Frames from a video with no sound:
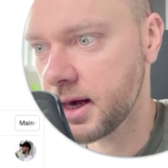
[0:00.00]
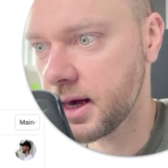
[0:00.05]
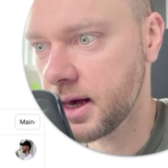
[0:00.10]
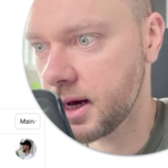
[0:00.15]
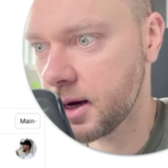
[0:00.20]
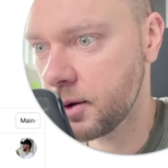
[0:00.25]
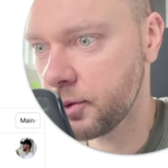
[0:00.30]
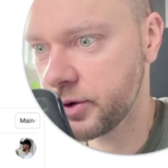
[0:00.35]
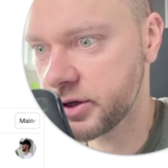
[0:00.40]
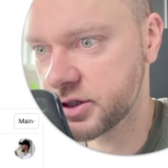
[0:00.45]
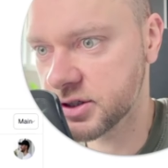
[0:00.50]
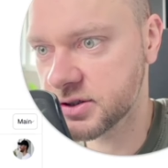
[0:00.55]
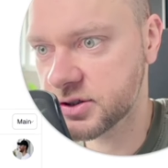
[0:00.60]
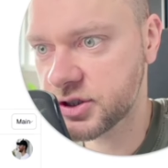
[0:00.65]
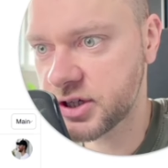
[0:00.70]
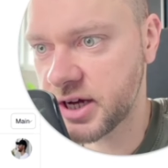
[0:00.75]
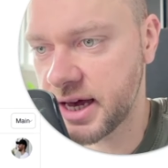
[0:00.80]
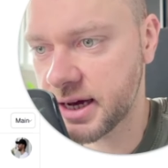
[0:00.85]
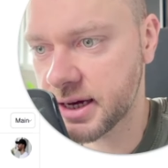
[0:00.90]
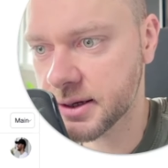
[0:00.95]
We just
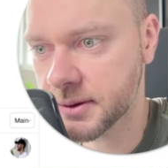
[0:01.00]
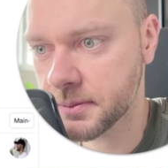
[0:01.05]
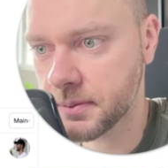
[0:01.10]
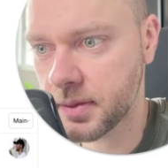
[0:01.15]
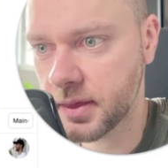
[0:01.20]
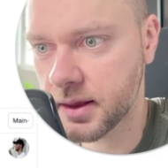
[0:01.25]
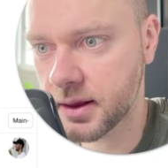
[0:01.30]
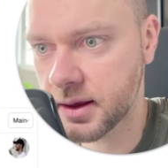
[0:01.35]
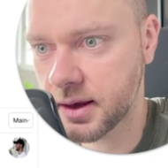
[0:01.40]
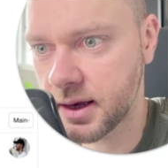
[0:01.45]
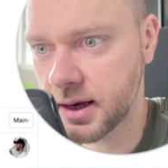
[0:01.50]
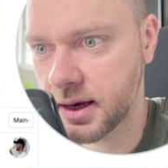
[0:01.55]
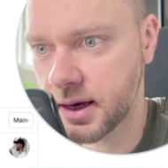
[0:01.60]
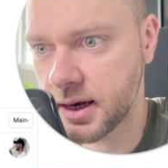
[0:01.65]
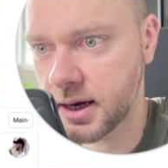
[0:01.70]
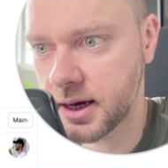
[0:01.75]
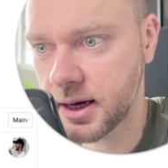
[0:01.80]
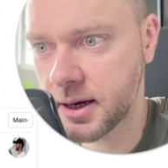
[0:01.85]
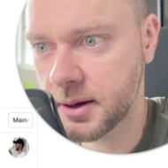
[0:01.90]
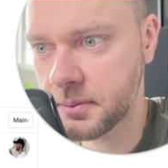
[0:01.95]
check.
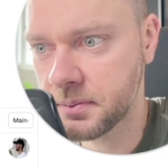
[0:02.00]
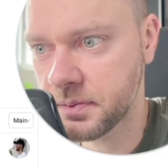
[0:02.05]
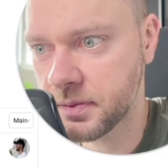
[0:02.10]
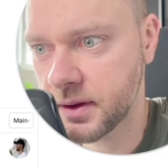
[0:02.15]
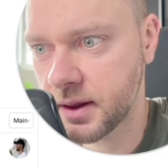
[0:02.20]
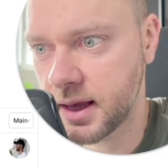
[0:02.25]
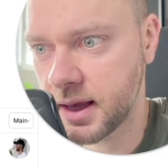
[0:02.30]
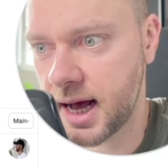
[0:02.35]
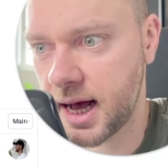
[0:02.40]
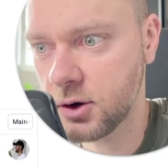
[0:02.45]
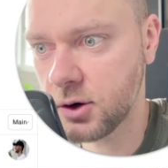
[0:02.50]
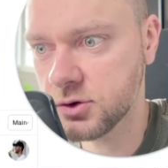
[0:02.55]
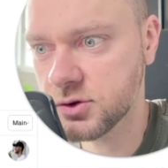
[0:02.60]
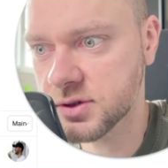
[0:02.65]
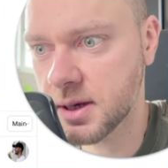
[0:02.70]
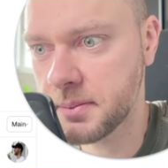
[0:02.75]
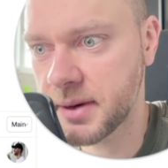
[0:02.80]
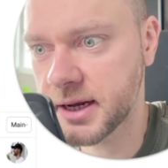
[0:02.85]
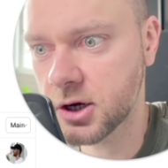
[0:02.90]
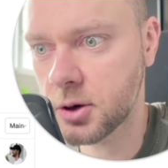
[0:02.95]
Hallo
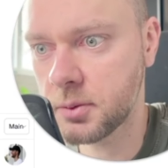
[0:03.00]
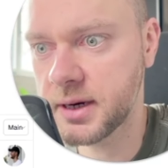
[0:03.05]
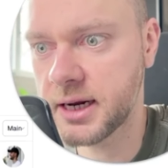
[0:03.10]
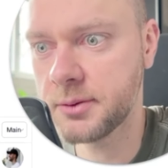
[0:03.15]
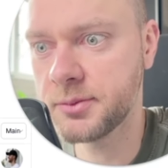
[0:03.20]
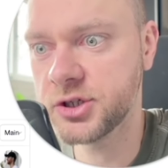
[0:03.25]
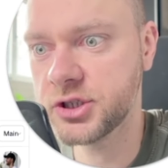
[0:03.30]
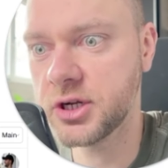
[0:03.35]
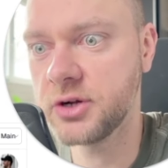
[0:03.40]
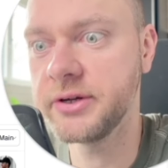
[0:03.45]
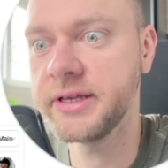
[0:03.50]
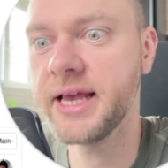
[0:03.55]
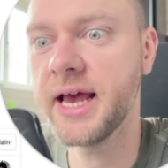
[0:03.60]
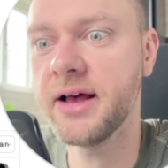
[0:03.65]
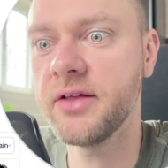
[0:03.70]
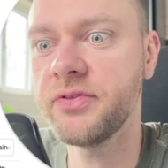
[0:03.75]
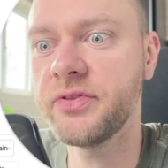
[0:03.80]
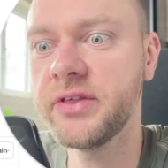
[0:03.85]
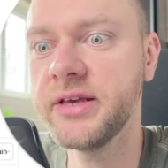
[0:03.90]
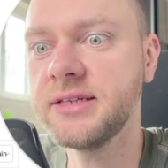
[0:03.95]
zusammen, meine komplette Bestellung.
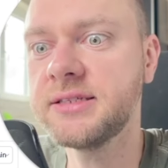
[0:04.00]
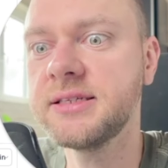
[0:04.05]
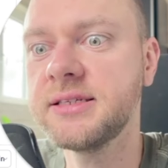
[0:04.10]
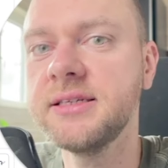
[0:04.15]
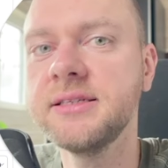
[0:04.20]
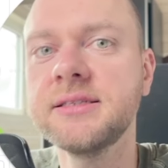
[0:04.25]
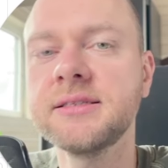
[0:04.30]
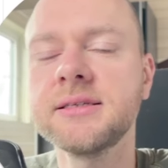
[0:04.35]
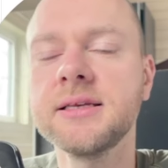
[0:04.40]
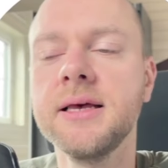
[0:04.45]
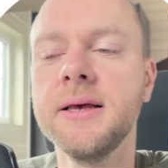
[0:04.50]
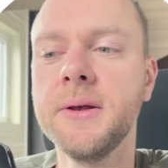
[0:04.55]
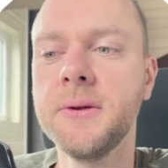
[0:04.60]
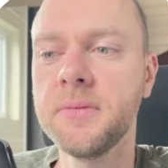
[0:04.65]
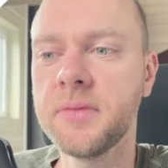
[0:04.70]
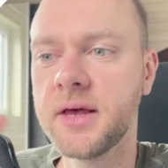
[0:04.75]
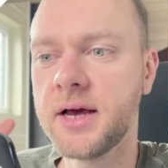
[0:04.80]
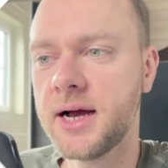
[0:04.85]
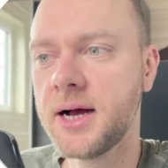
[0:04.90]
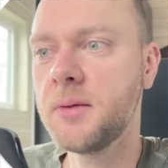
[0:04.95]
Yeah, this is
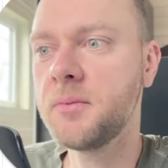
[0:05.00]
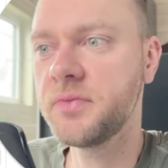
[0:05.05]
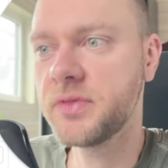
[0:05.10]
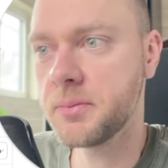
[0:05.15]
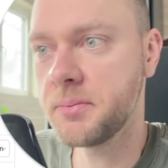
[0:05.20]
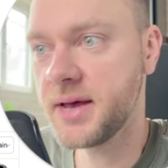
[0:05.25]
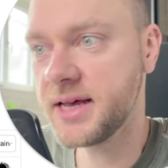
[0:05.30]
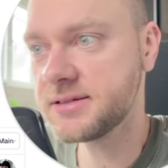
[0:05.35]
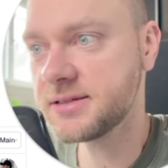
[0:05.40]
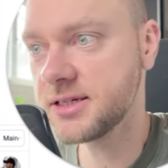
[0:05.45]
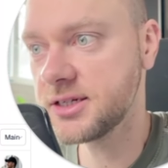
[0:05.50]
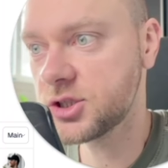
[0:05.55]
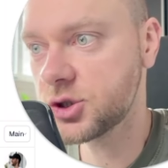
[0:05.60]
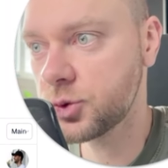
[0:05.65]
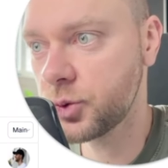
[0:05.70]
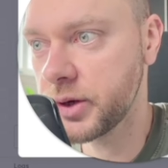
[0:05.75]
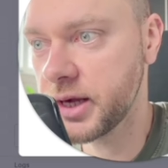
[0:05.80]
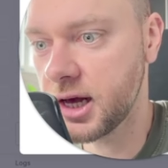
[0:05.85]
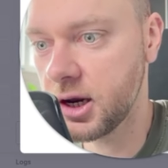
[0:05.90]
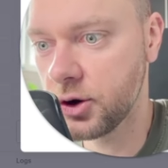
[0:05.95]
the
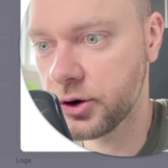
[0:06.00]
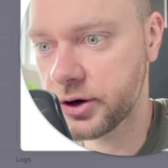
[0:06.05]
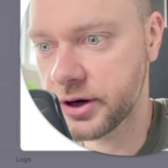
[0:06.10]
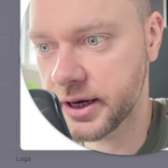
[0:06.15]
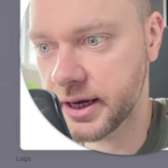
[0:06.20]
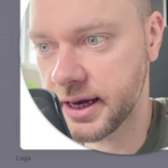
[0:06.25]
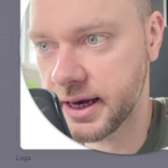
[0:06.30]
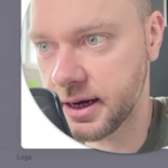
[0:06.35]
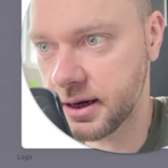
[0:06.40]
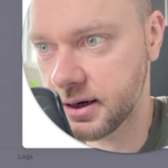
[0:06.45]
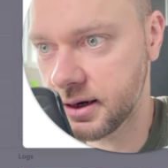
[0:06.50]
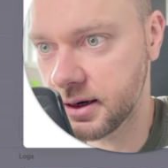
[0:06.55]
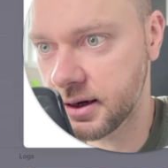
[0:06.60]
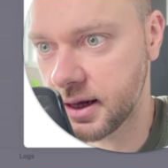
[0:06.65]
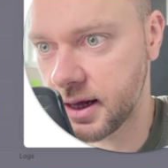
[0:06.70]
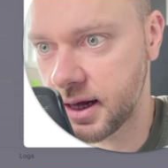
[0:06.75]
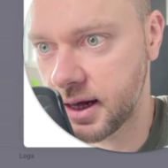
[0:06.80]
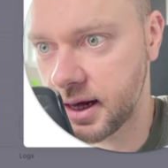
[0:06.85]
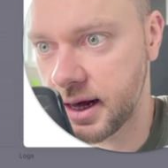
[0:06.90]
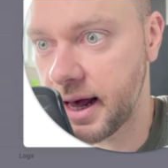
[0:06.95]
message we are looking
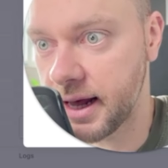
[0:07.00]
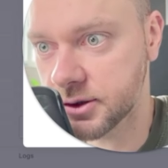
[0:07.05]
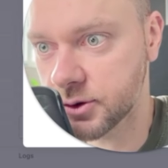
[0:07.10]
at